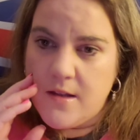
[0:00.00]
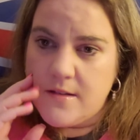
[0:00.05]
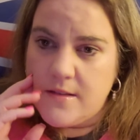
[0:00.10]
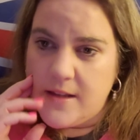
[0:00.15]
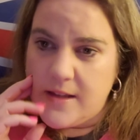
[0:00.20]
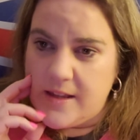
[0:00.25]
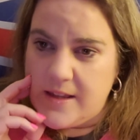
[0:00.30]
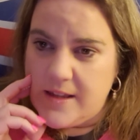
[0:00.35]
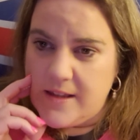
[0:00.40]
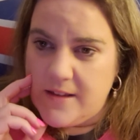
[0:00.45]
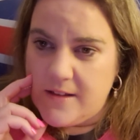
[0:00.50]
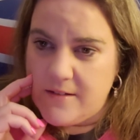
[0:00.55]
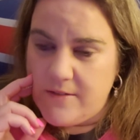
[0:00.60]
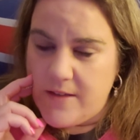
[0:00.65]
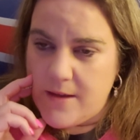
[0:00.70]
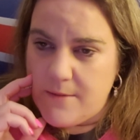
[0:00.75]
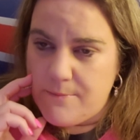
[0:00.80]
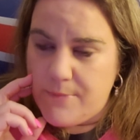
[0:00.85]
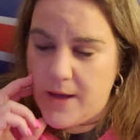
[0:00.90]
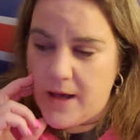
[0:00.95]
the
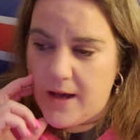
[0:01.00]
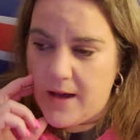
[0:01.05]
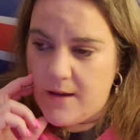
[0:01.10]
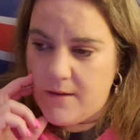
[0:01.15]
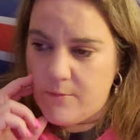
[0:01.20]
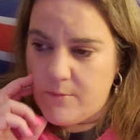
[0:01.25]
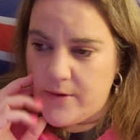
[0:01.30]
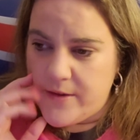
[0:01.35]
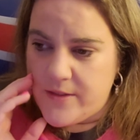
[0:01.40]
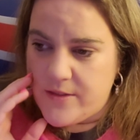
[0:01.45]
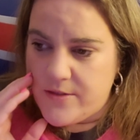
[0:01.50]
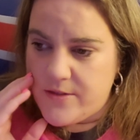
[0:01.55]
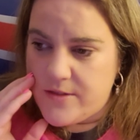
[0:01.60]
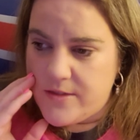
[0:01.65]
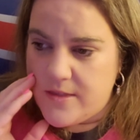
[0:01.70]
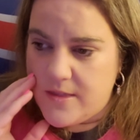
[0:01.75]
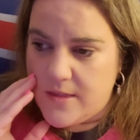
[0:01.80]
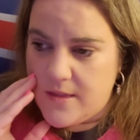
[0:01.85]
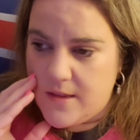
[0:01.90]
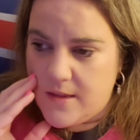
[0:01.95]
healing part with
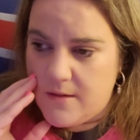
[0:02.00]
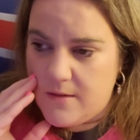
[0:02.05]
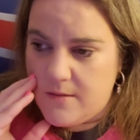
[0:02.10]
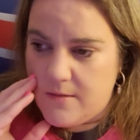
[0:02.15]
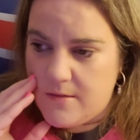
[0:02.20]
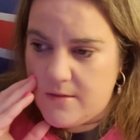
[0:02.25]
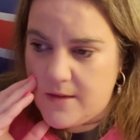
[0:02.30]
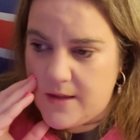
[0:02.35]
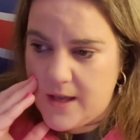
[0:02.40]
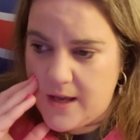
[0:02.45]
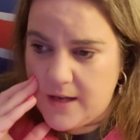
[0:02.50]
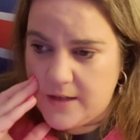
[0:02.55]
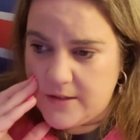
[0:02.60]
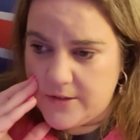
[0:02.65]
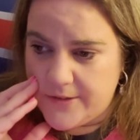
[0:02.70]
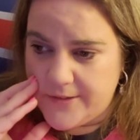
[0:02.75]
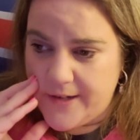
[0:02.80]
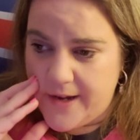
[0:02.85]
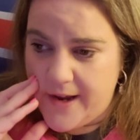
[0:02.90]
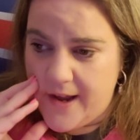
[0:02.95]

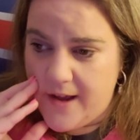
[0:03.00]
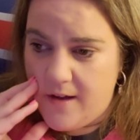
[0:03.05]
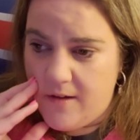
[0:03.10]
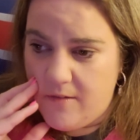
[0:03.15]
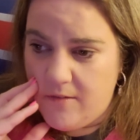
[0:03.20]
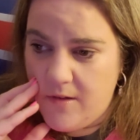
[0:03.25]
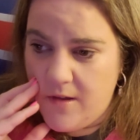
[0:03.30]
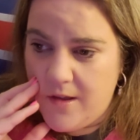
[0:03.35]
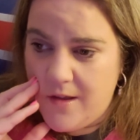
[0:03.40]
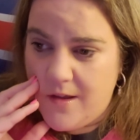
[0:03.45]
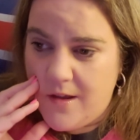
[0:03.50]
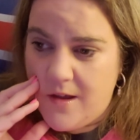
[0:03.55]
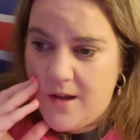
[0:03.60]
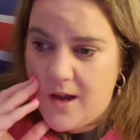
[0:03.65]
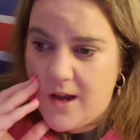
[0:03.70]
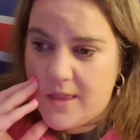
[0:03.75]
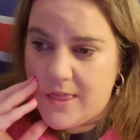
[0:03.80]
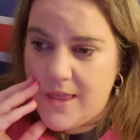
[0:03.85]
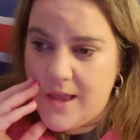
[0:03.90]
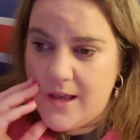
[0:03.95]
keto now.
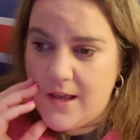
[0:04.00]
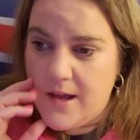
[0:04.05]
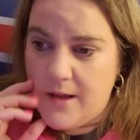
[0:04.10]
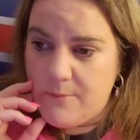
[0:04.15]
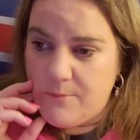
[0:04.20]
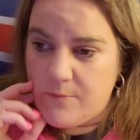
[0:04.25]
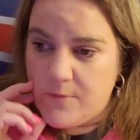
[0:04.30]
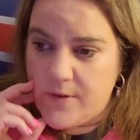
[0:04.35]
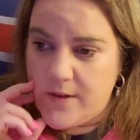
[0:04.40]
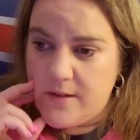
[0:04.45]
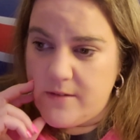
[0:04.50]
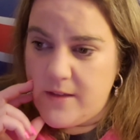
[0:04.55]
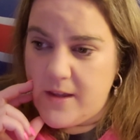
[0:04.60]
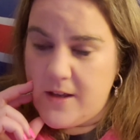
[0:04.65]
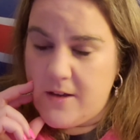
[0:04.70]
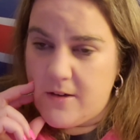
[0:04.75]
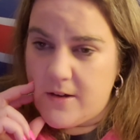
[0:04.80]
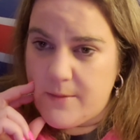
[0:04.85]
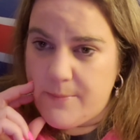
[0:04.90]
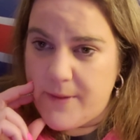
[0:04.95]
I think I'm really
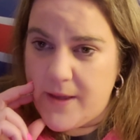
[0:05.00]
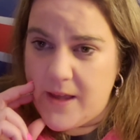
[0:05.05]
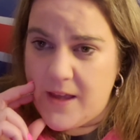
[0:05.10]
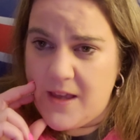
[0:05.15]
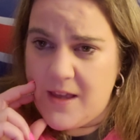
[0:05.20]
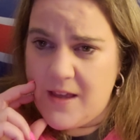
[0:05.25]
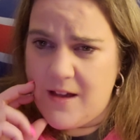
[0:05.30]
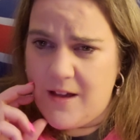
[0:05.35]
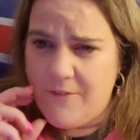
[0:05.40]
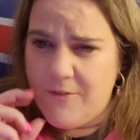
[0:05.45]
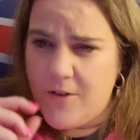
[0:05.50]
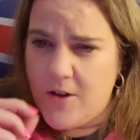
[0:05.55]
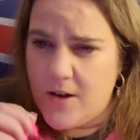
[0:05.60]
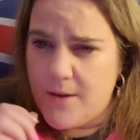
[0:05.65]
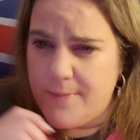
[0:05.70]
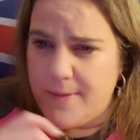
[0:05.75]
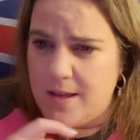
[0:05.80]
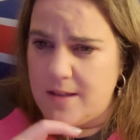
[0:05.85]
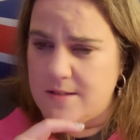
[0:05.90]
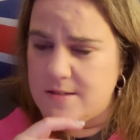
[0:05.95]
got to be I've got
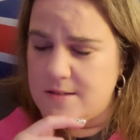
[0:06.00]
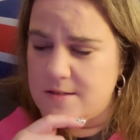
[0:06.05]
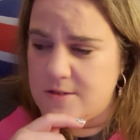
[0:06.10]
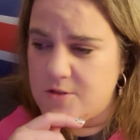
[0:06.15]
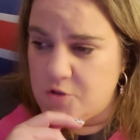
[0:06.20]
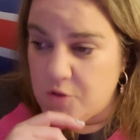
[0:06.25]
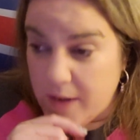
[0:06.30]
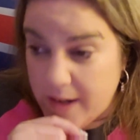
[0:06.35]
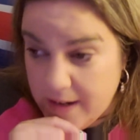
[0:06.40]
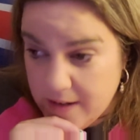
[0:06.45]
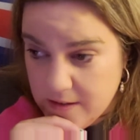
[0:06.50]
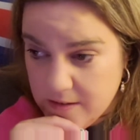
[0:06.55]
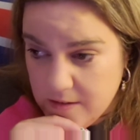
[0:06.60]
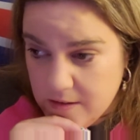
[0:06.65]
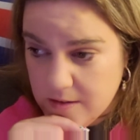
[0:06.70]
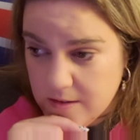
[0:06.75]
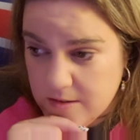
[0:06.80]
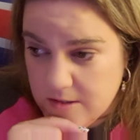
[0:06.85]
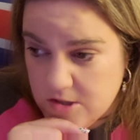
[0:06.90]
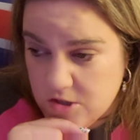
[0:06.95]
to be
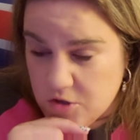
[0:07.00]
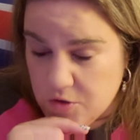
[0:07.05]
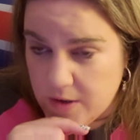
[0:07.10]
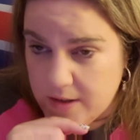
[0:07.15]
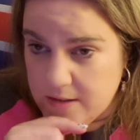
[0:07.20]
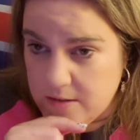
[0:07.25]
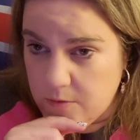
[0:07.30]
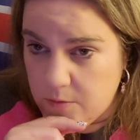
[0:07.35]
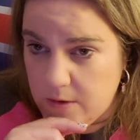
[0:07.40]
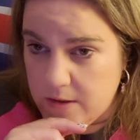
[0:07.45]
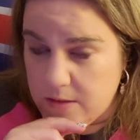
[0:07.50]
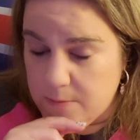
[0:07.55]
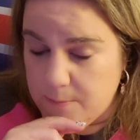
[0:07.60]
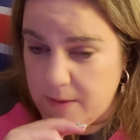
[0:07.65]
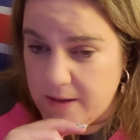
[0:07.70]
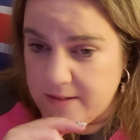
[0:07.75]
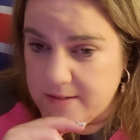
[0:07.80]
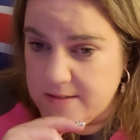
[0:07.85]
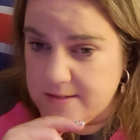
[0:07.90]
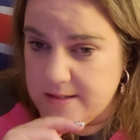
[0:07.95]
strict, stricter with
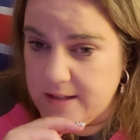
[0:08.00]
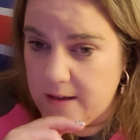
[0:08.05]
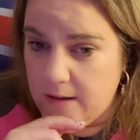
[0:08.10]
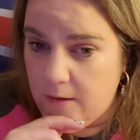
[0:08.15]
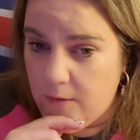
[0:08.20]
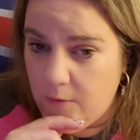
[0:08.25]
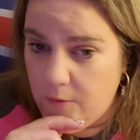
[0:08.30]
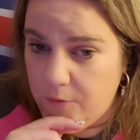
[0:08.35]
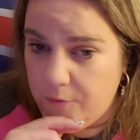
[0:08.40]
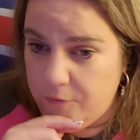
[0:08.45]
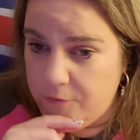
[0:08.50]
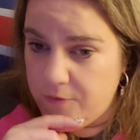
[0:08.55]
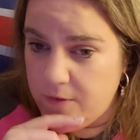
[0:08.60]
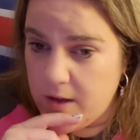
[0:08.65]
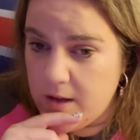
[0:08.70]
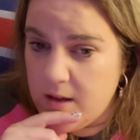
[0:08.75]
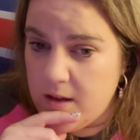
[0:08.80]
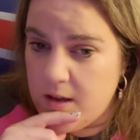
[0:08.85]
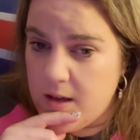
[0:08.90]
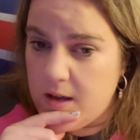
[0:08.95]
myself
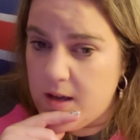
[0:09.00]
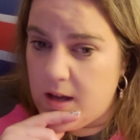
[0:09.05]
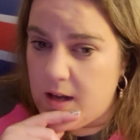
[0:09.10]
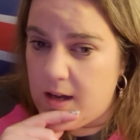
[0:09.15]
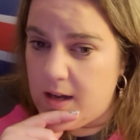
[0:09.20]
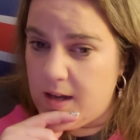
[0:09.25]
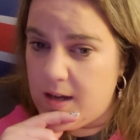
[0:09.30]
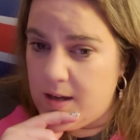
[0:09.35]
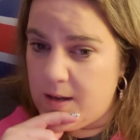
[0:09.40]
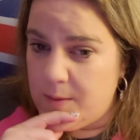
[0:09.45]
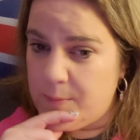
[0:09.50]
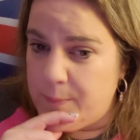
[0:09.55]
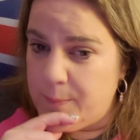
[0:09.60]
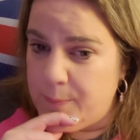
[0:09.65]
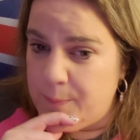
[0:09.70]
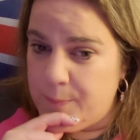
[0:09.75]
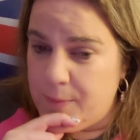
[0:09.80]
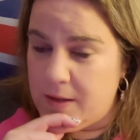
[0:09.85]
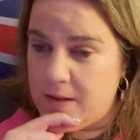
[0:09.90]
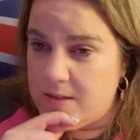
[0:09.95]

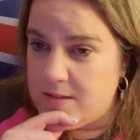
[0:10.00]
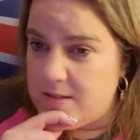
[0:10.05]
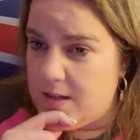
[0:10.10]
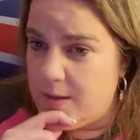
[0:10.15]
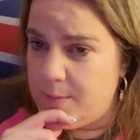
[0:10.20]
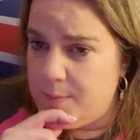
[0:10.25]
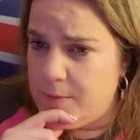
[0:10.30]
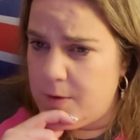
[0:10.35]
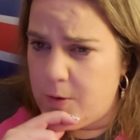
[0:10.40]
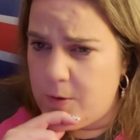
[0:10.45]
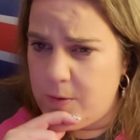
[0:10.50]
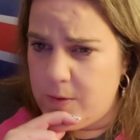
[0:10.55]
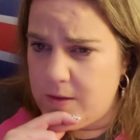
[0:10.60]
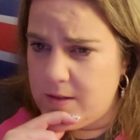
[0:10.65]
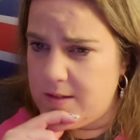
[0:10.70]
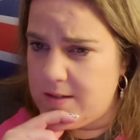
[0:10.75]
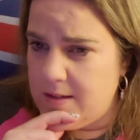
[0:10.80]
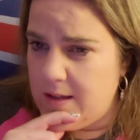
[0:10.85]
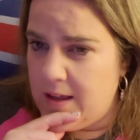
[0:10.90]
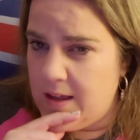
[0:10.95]
um because I'm
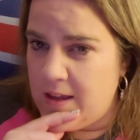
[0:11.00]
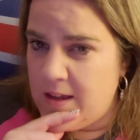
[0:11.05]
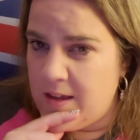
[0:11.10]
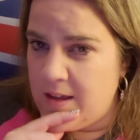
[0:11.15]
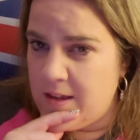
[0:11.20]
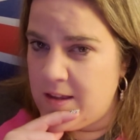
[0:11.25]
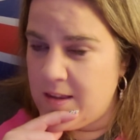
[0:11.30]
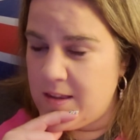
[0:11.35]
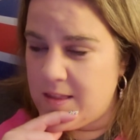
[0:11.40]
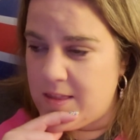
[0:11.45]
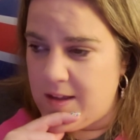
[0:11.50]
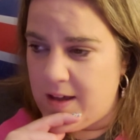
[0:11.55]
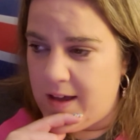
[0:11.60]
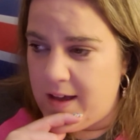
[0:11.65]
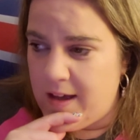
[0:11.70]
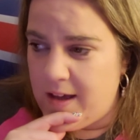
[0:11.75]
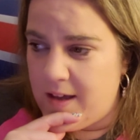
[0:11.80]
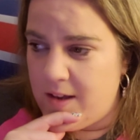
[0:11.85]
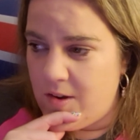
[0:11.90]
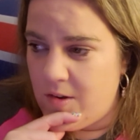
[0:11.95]
noticing
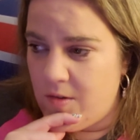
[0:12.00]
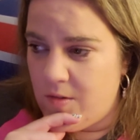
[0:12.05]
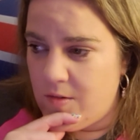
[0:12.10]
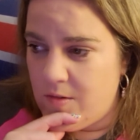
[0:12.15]
that